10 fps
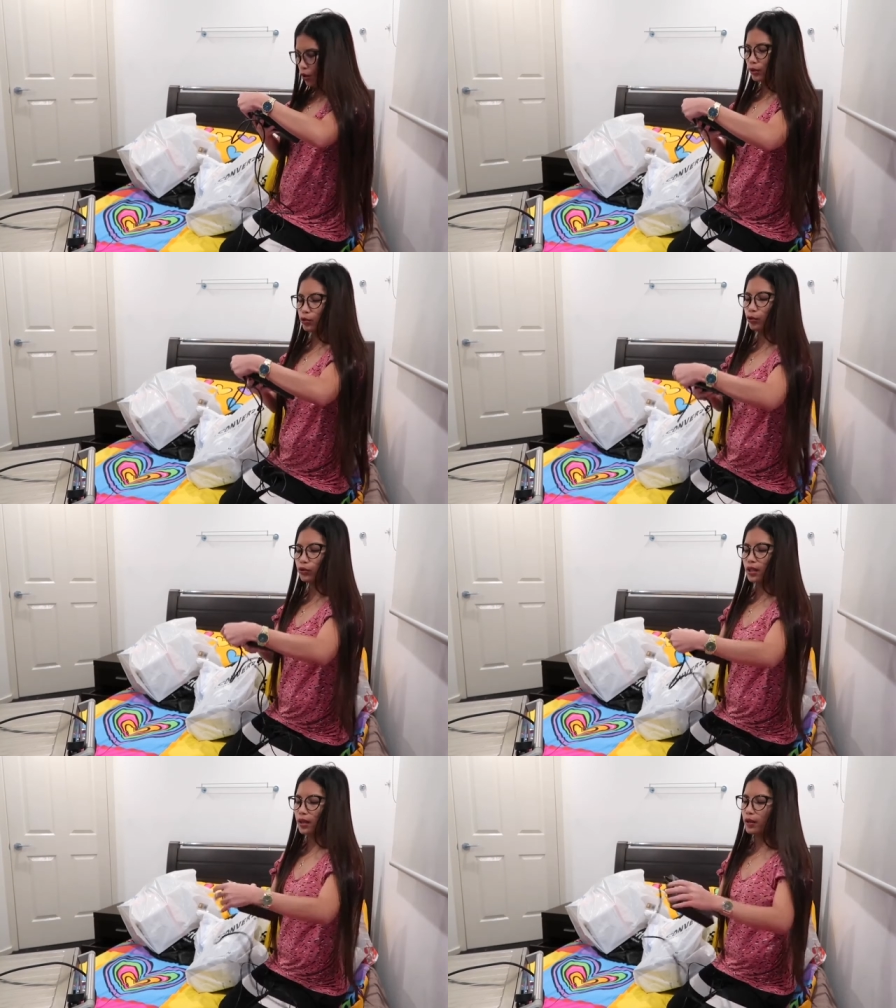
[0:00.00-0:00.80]
Oh, 2
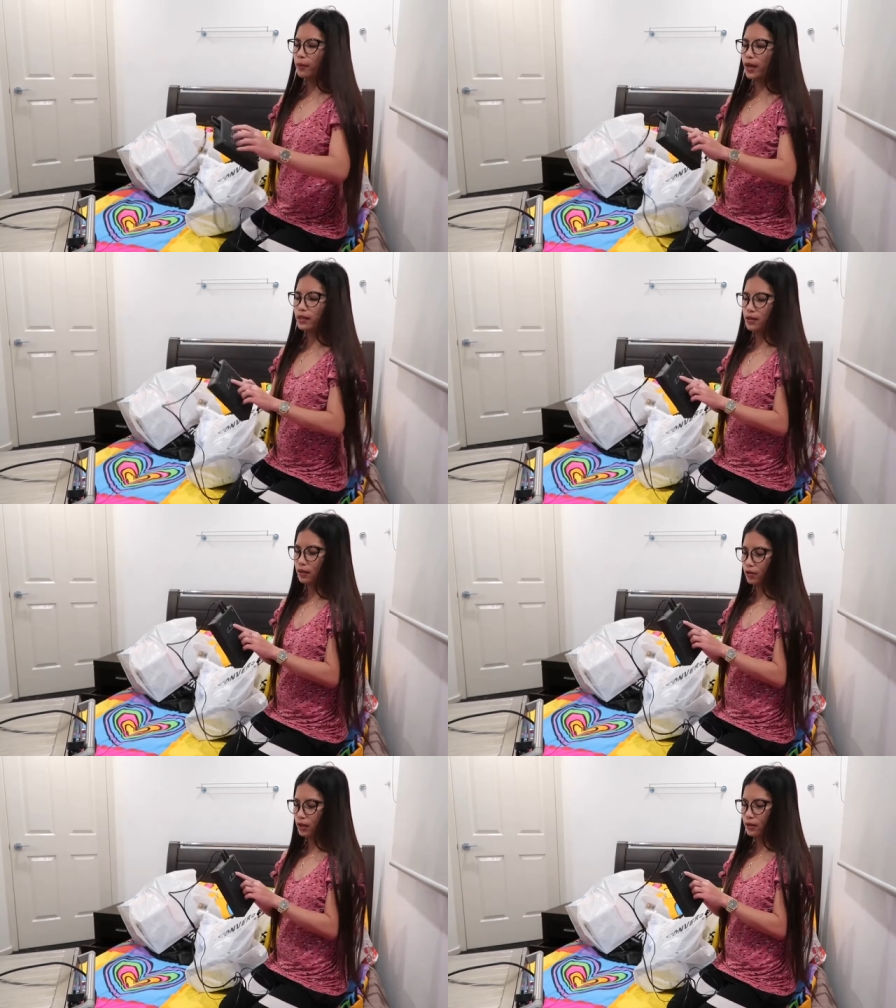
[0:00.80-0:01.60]
terabytes
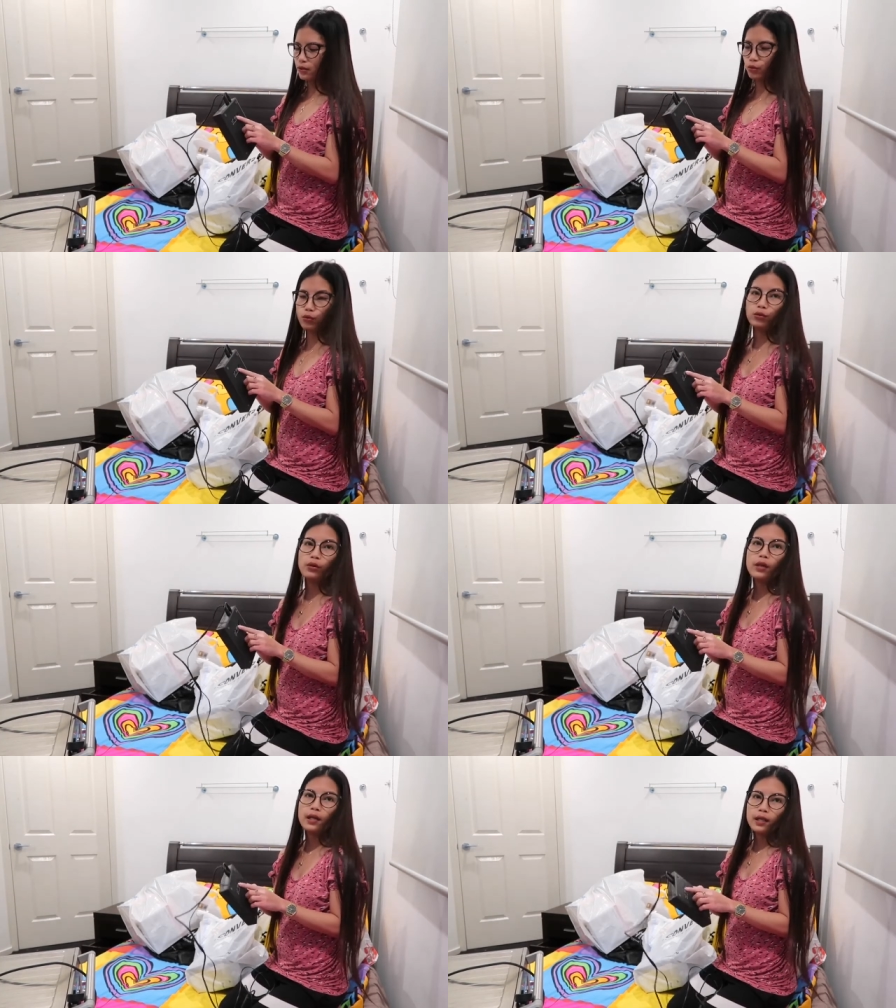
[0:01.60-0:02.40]
actually, 2
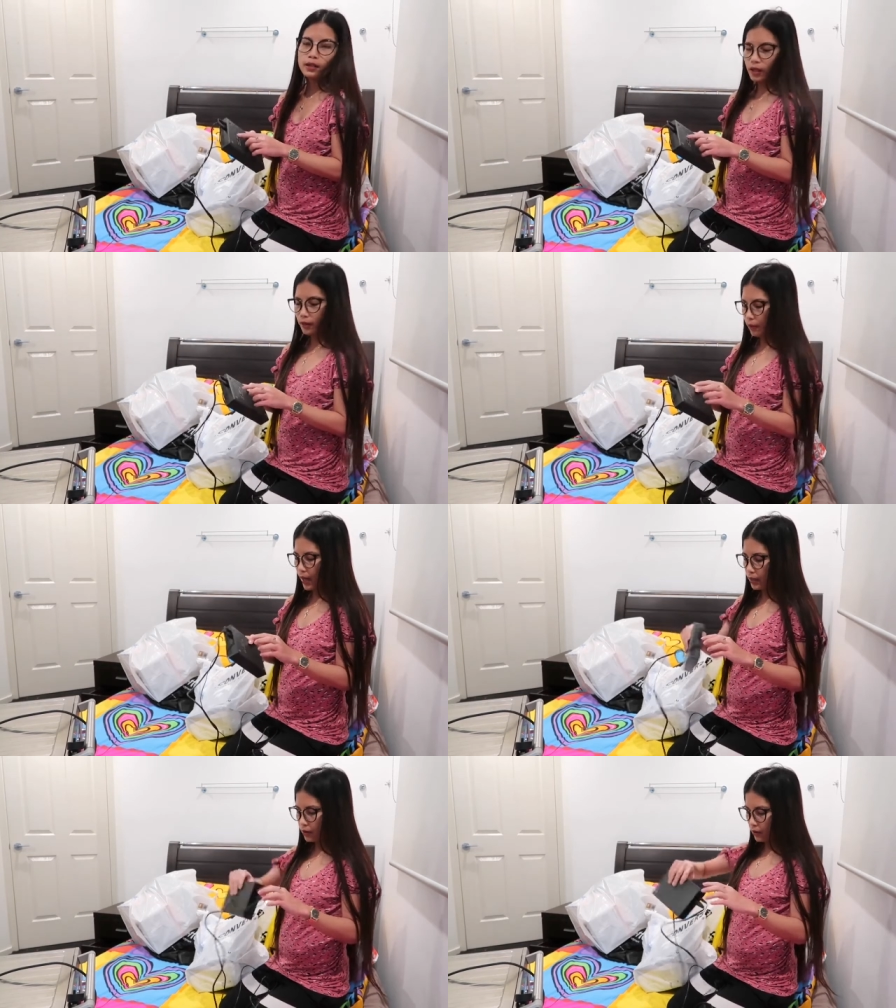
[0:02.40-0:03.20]
terabytes.